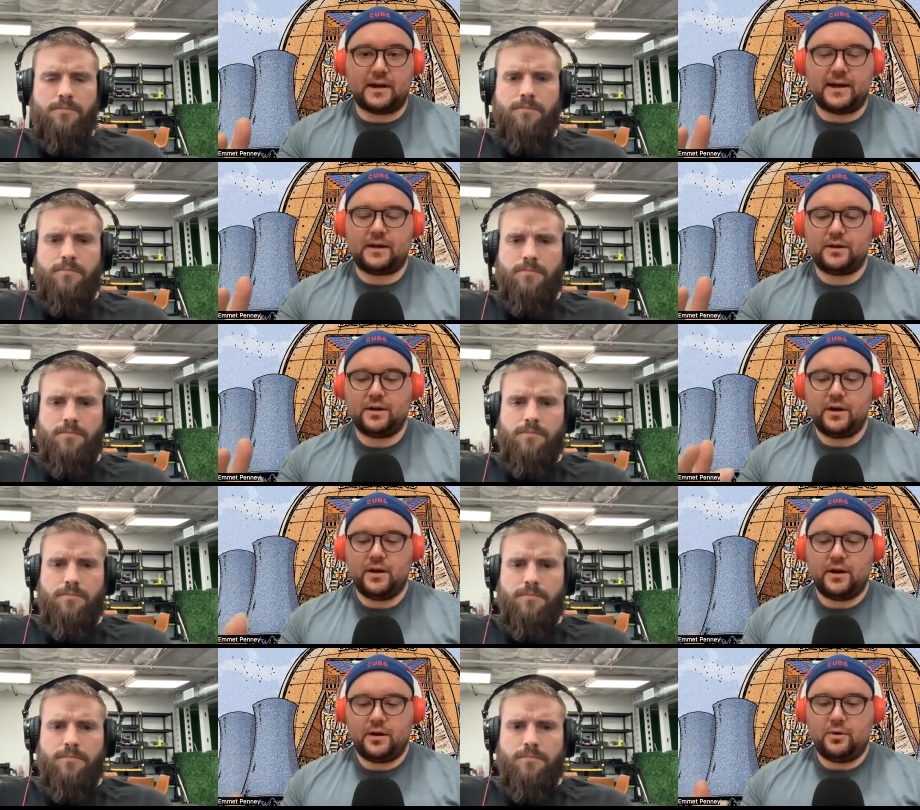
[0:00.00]
Speaker 1: like
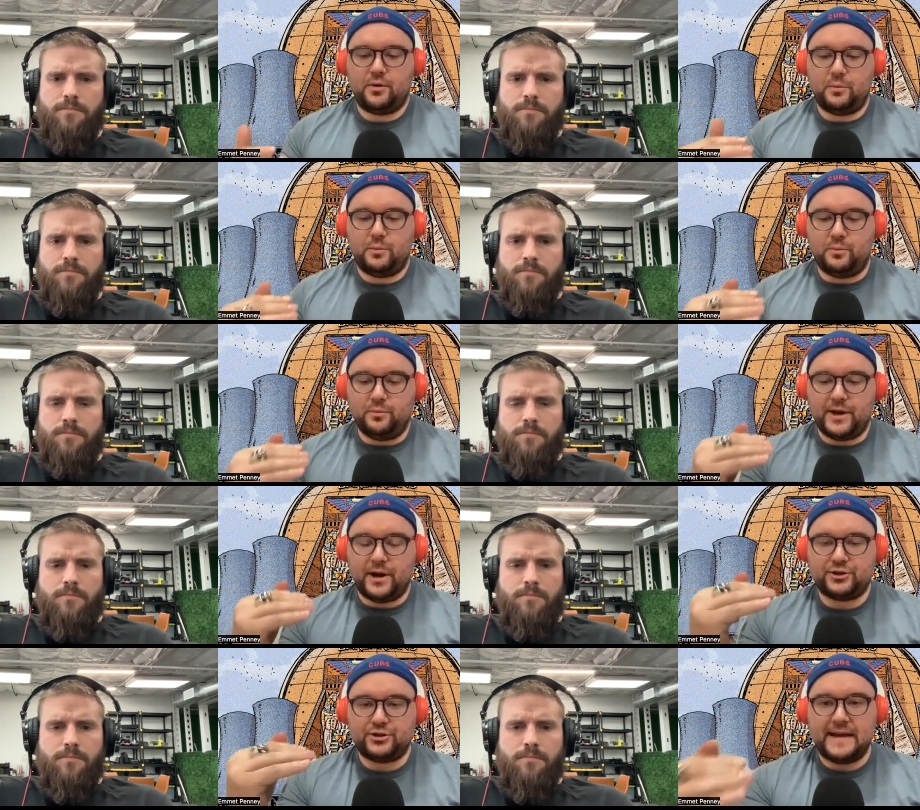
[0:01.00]

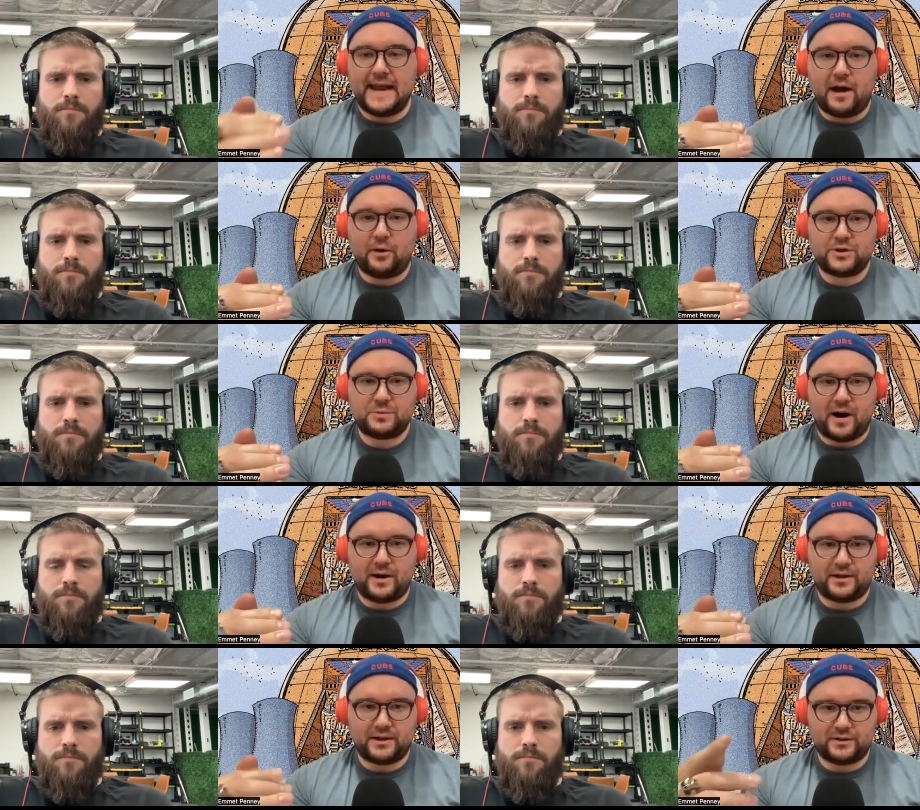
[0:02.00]
they're now
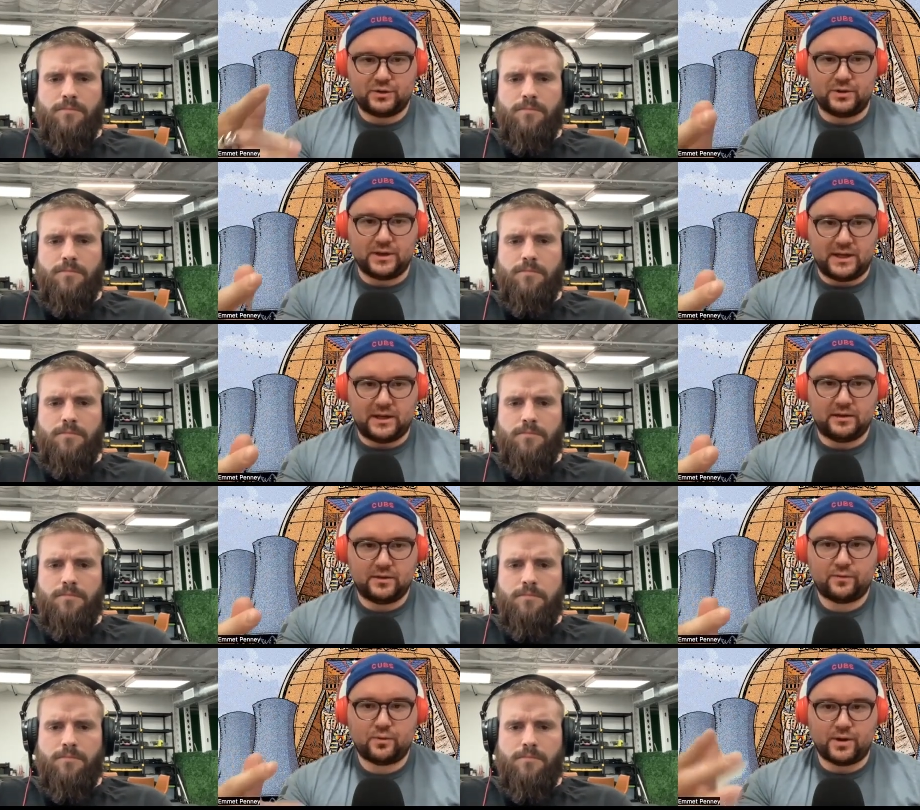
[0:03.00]
responding to a need
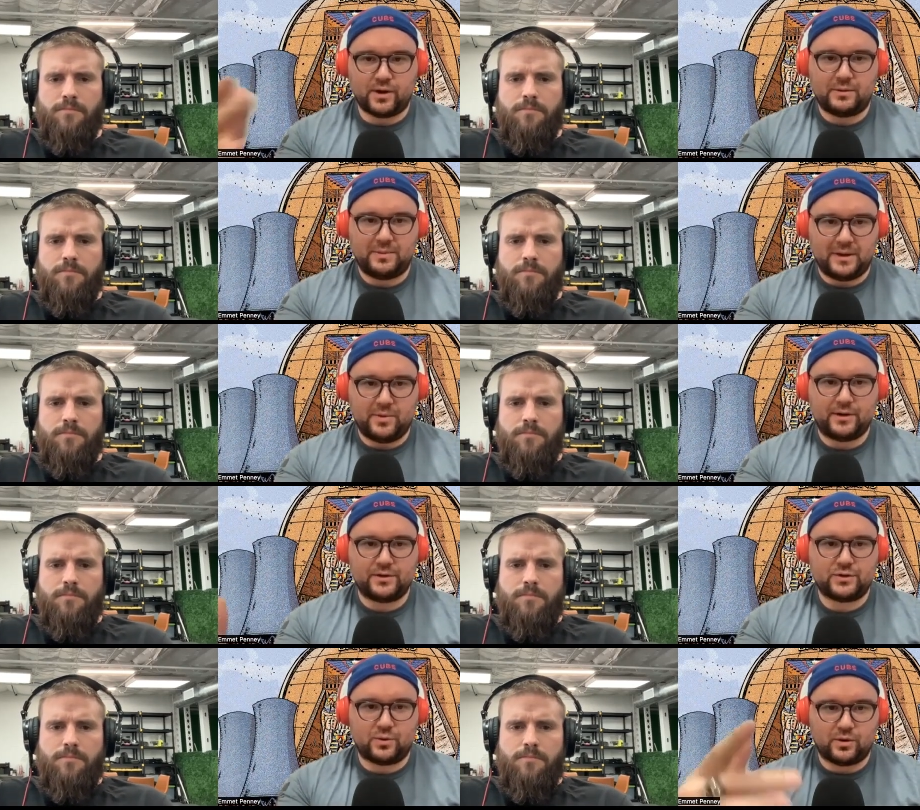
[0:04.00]
for there to be better
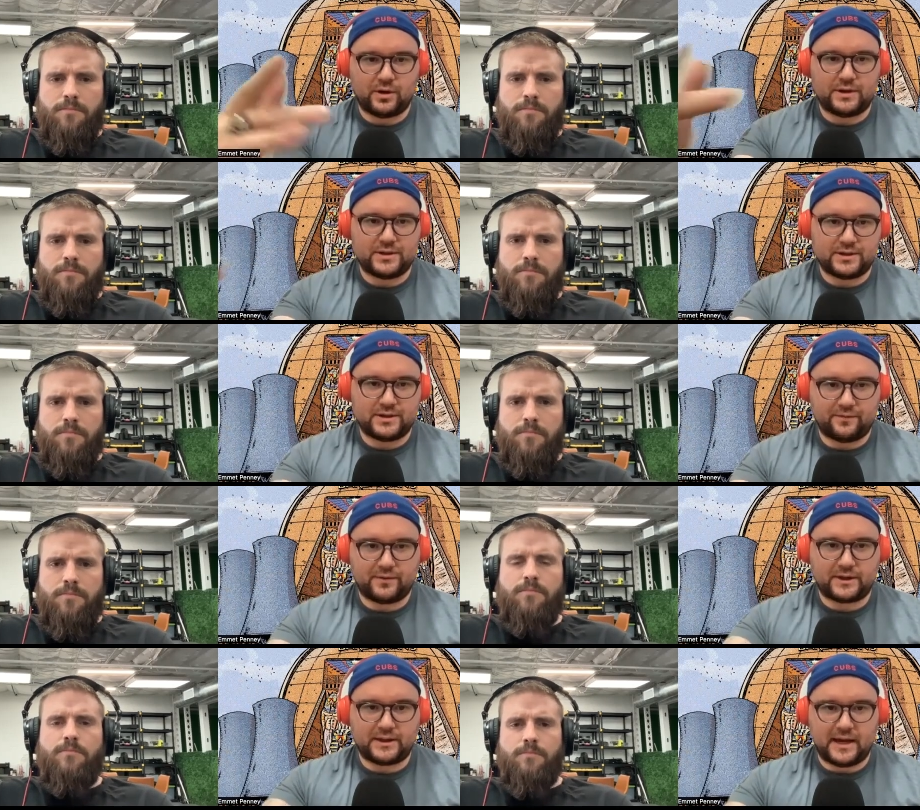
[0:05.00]
stories and stuff
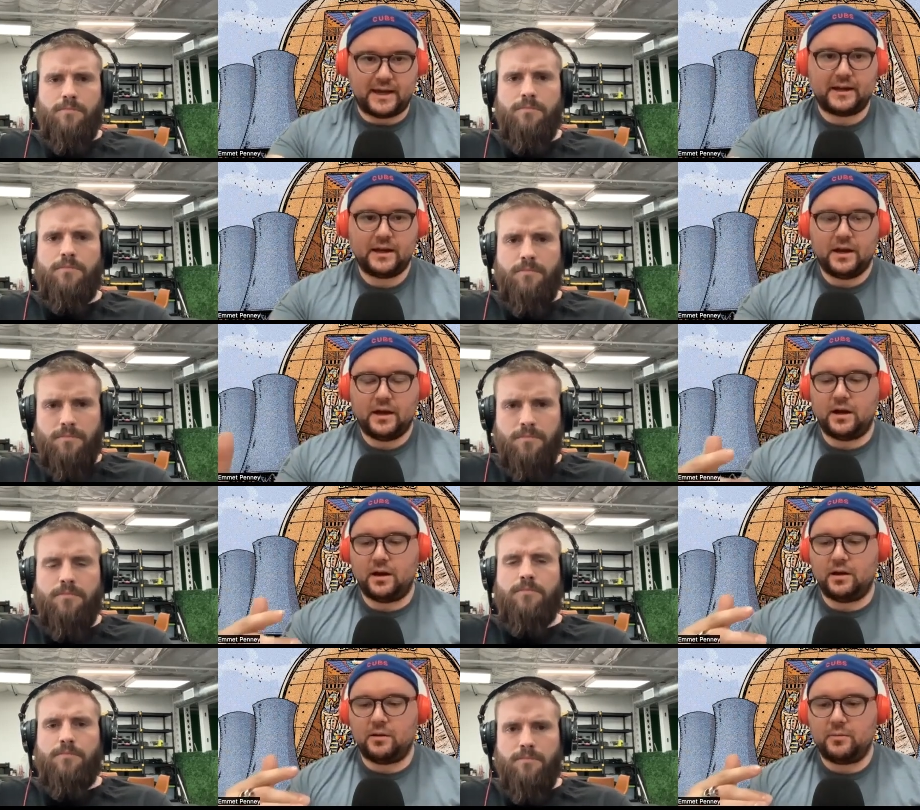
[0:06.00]
like that
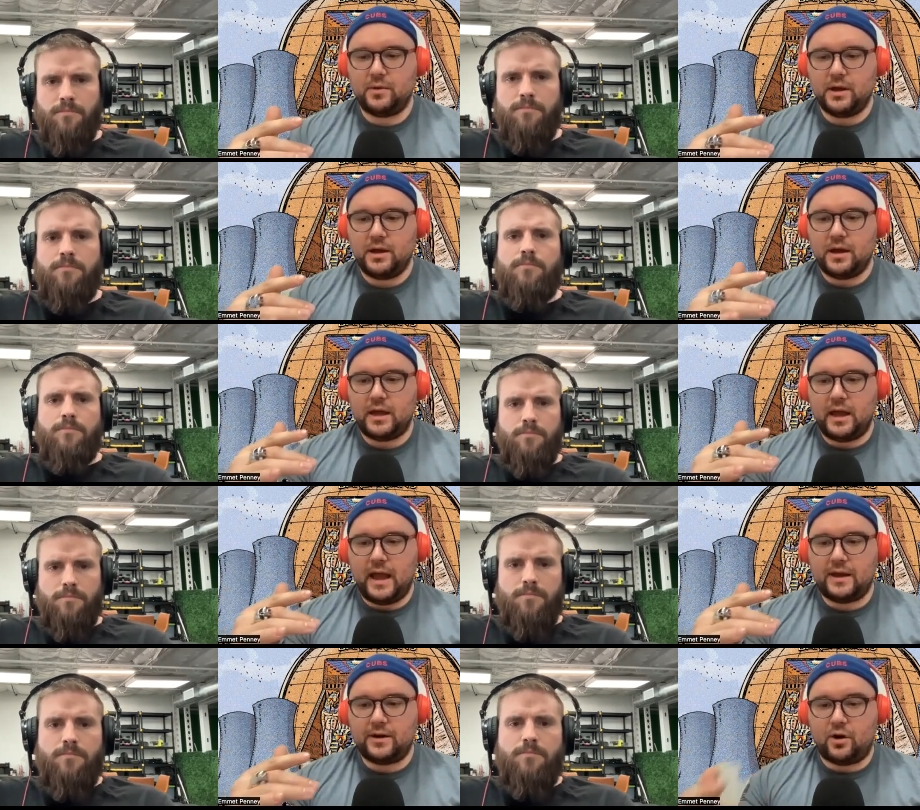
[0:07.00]
um,
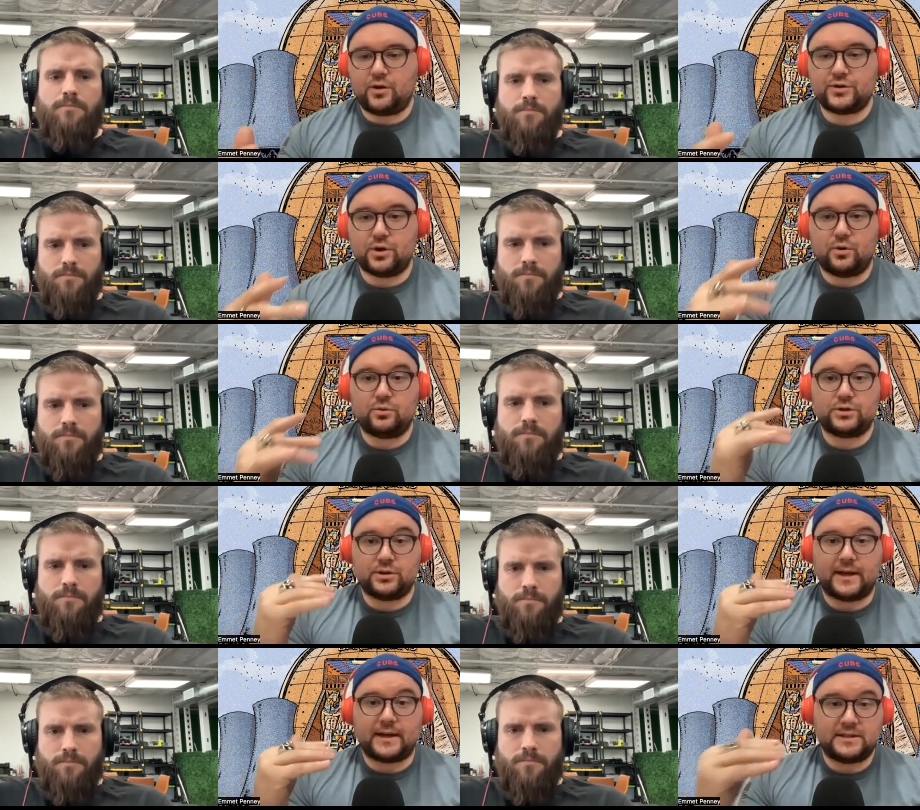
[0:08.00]
and also to
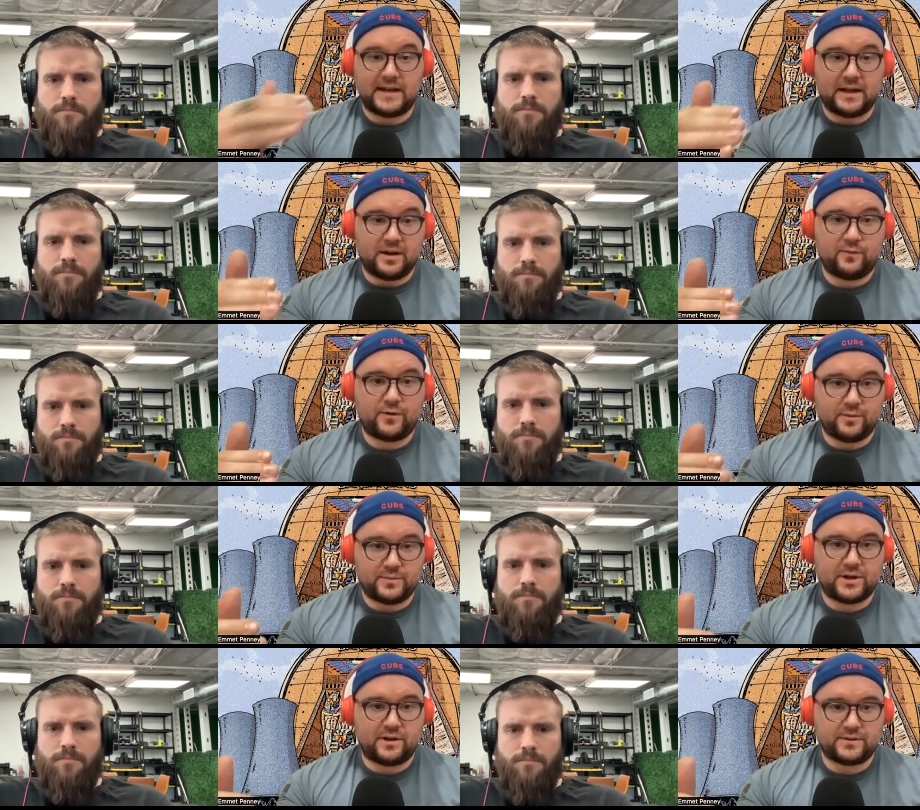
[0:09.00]
like stand up for
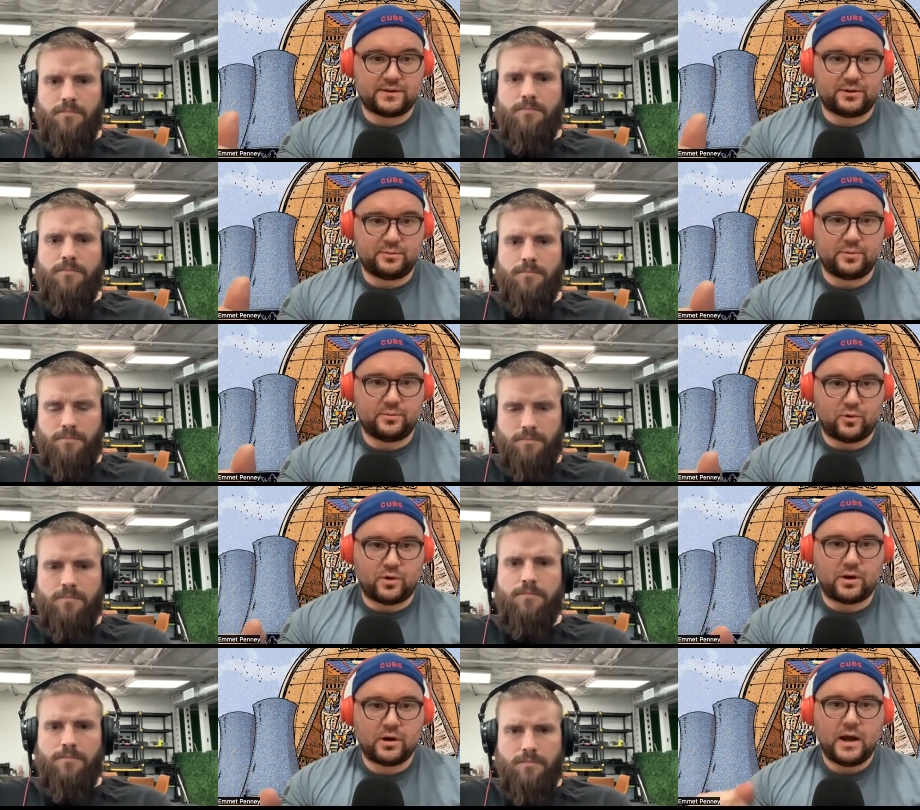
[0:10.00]
themselves a little bit
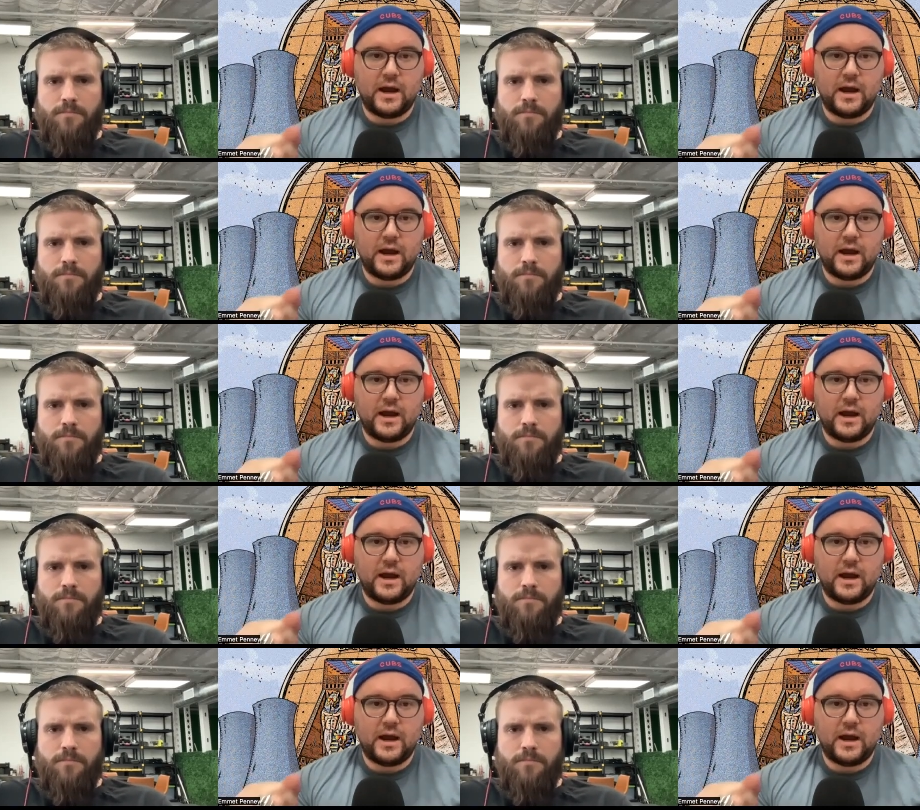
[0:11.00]
more.